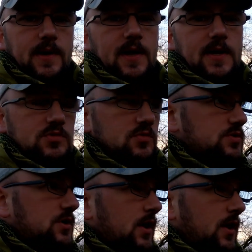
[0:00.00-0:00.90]

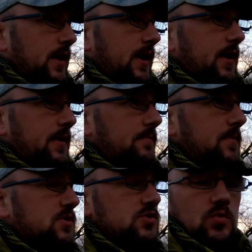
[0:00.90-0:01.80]
castles,
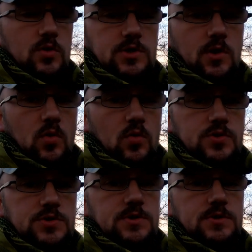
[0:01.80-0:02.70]
stories of
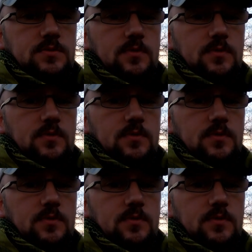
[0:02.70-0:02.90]
ghosts